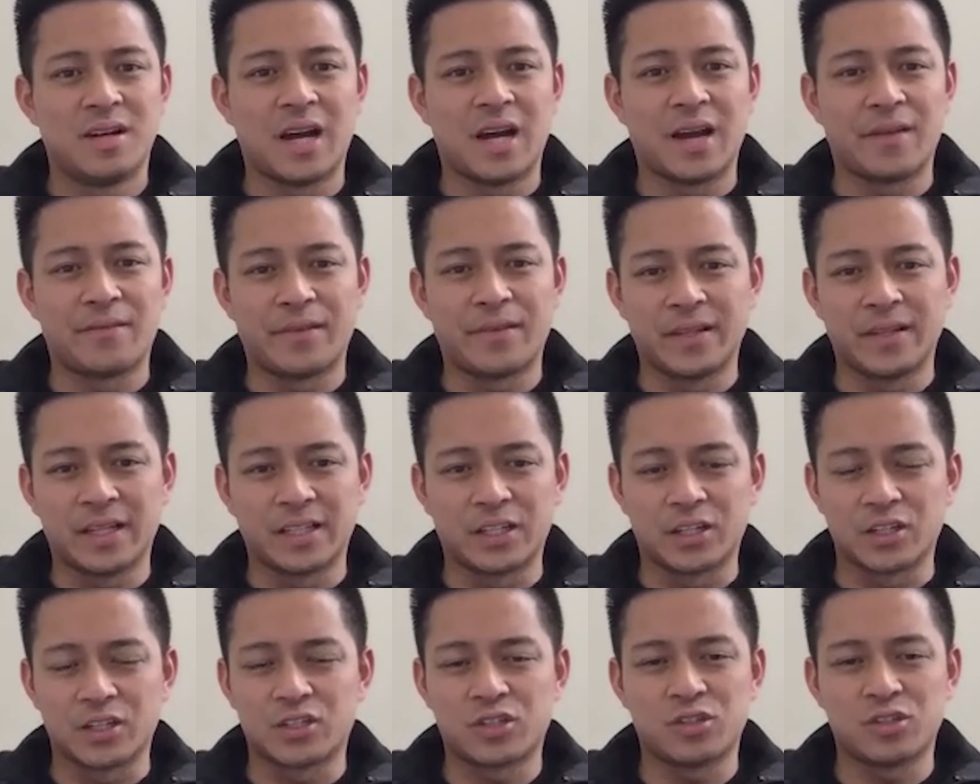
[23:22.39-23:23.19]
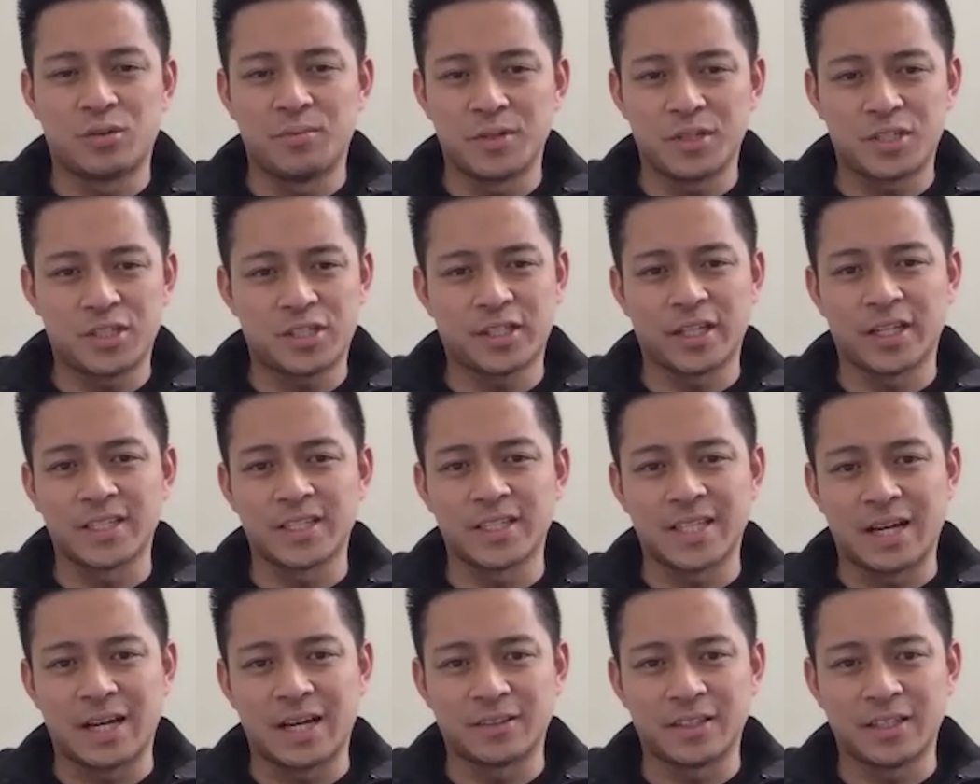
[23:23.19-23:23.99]
I feel like there's so much
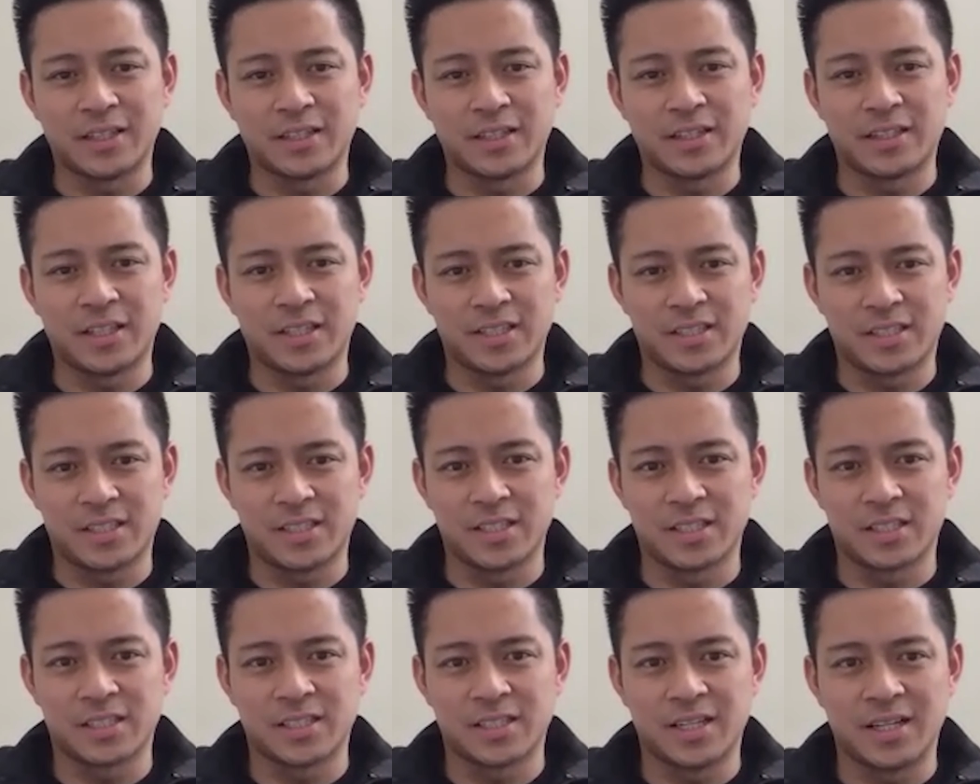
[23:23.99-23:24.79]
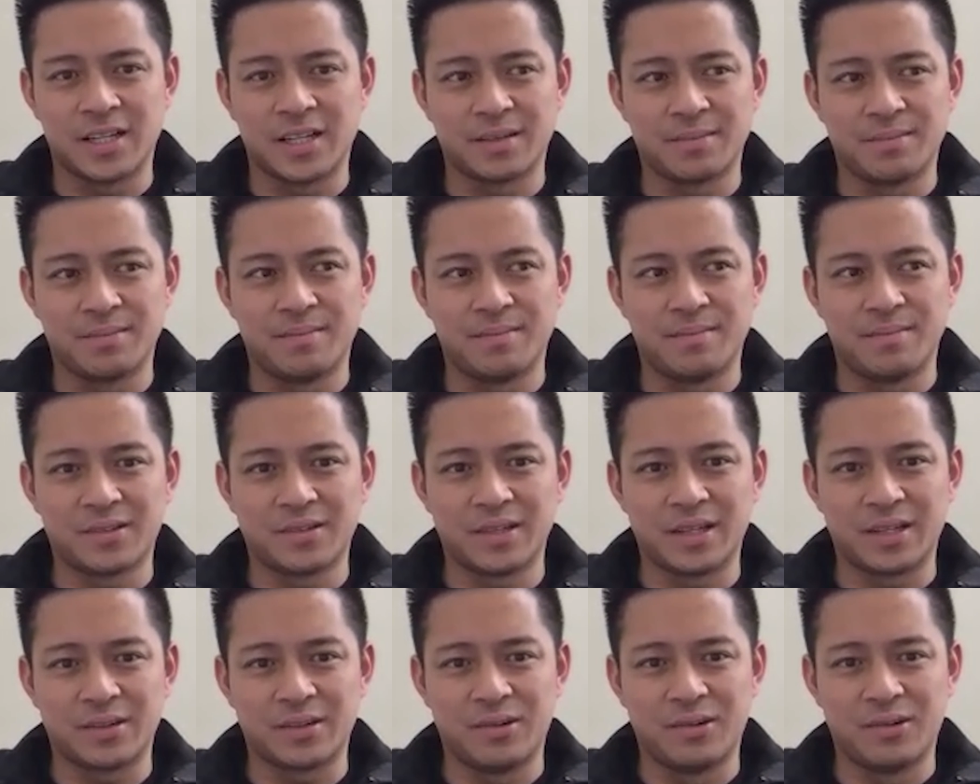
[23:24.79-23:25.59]
things out there that's just like
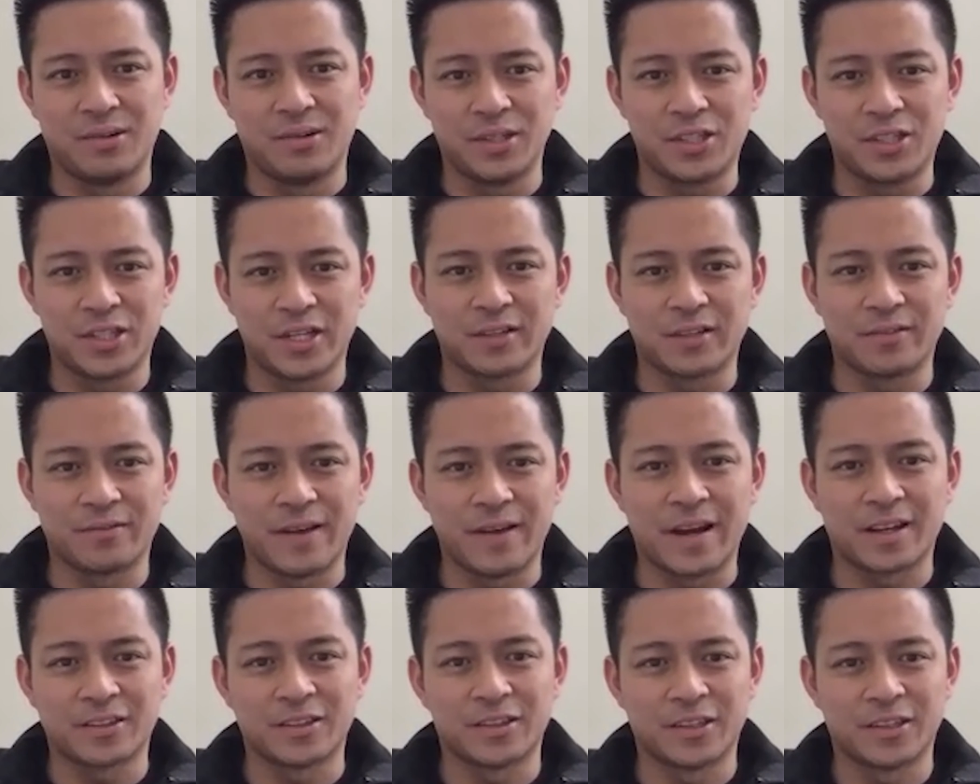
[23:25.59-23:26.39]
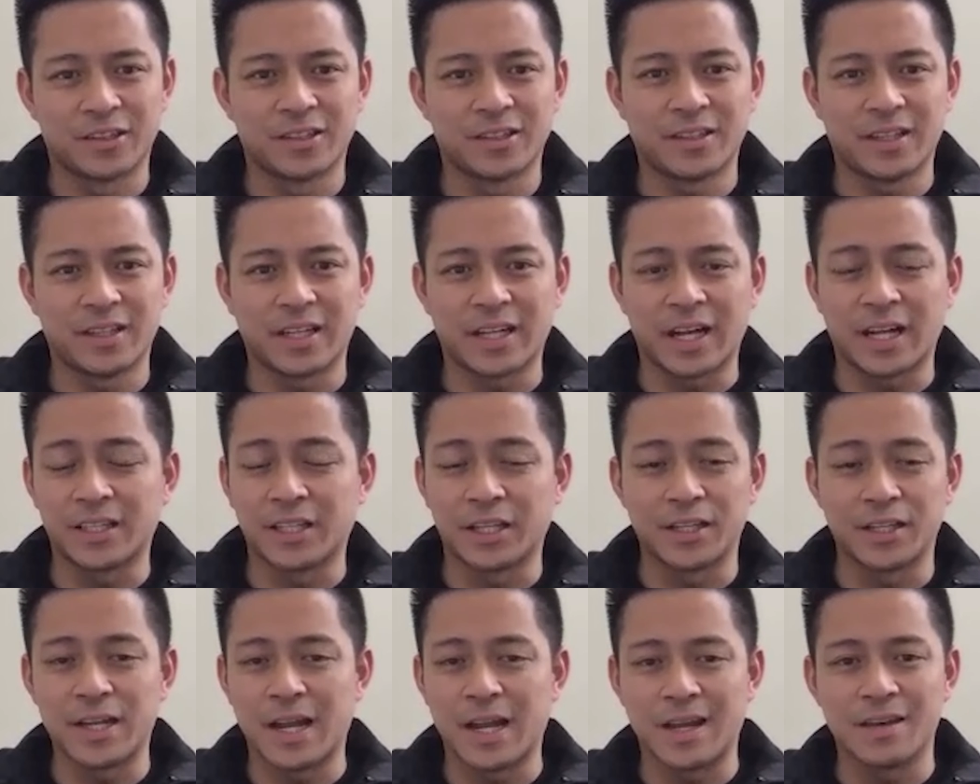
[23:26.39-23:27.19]
like holy shit factor. Like I
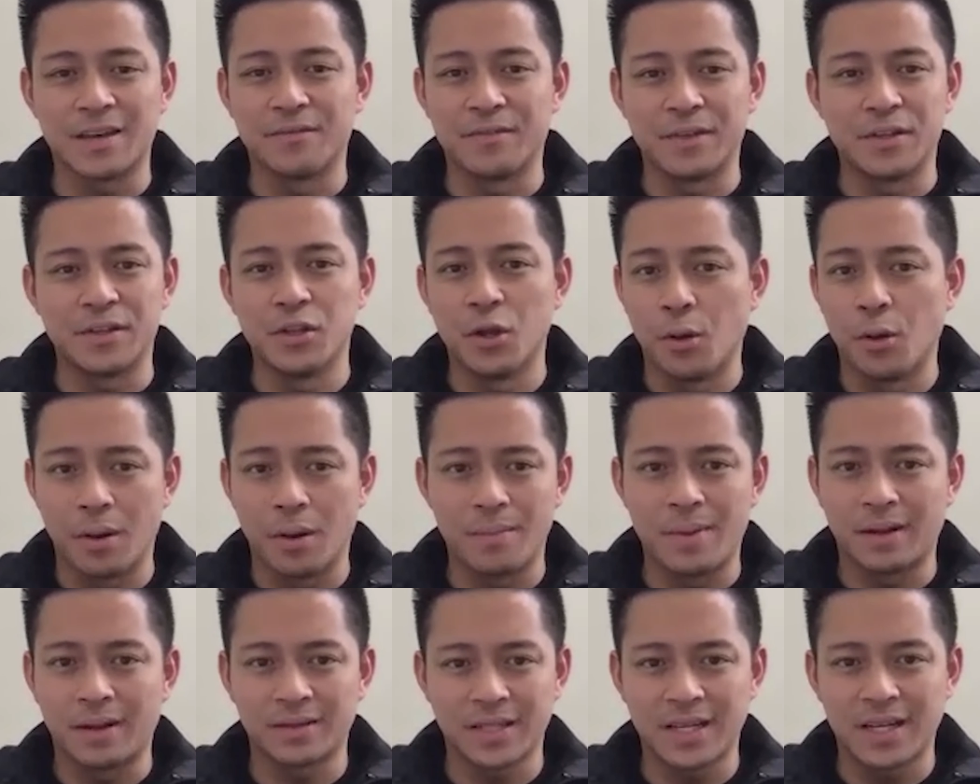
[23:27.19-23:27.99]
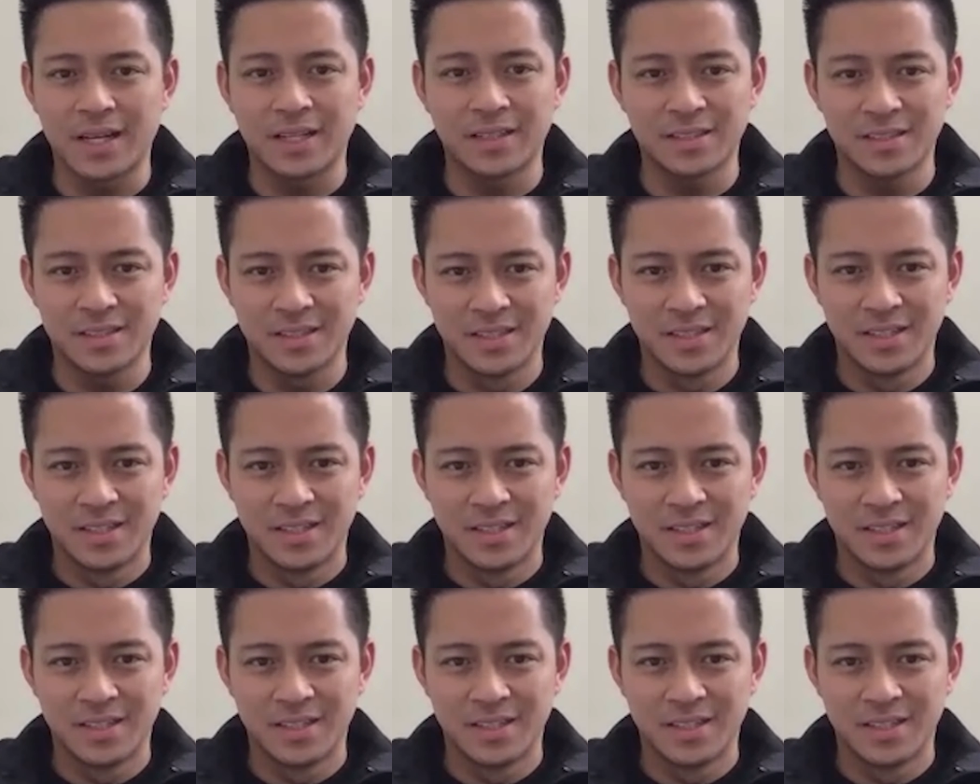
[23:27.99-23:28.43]
did not even know about that.